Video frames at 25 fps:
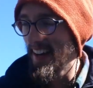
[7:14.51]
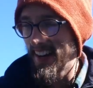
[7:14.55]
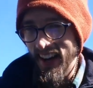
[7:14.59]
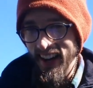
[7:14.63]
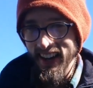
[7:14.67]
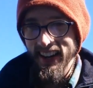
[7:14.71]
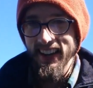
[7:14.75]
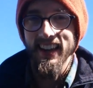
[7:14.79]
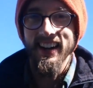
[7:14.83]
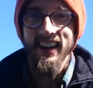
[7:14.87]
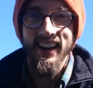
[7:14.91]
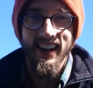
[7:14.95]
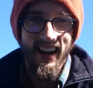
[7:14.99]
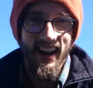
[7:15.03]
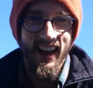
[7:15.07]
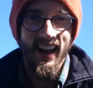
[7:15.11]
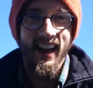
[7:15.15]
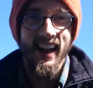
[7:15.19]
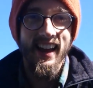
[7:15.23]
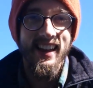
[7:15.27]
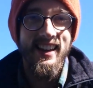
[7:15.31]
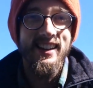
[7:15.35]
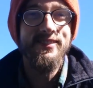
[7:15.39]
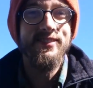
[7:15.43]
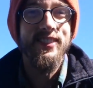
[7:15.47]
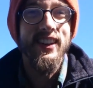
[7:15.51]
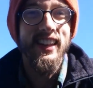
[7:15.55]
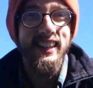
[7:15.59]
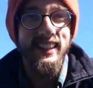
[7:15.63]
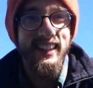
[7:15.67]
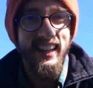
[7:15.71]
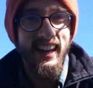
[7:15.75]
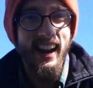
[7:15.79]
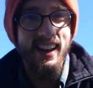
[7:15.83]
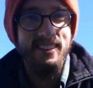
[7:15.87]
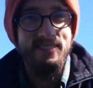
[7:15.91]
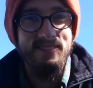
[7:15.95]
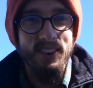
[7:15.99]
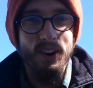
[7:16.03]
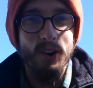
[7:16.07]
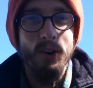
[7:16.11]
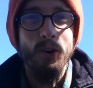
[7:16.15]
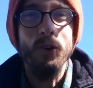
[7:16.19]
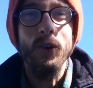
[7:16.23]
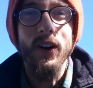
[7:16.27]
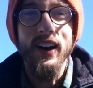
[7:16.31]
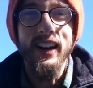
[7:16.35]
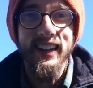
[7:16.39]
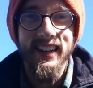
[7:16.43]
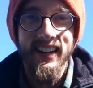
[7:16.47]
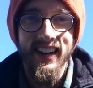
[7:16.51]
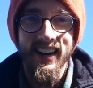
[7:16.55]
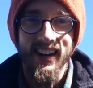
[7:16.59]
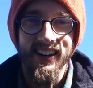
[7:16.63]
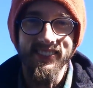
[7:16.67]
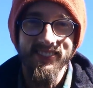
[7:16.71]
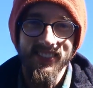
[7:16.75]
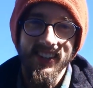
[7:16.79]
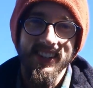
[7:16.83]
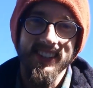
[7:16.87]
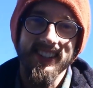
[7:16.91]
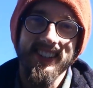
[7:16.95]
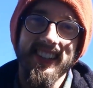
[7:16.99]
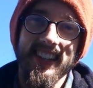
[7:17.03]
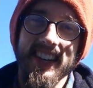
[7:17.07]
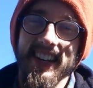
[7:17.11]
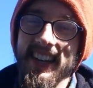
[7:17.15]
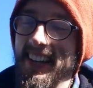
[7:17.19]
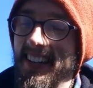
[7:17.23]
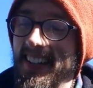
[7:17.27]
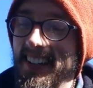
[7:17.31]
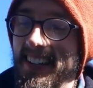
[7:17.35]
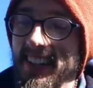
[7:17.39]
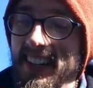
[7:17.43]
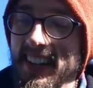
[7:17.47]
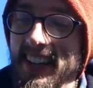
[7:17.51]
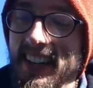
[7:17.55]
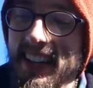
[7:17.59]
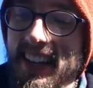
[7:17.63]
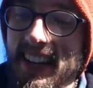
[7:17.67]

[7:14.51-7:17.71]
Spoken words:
I admit that I'm quite comical, you know.